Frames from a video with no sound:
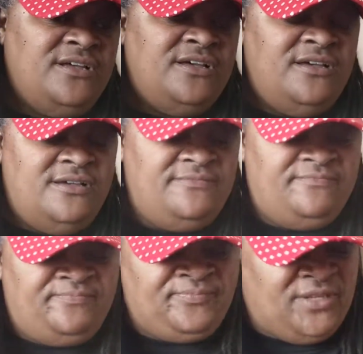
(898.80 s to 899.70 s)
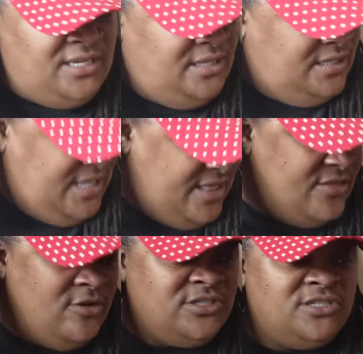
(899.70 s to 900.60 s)
and
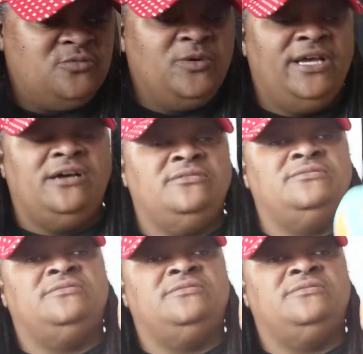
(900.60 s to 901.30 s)
those as well.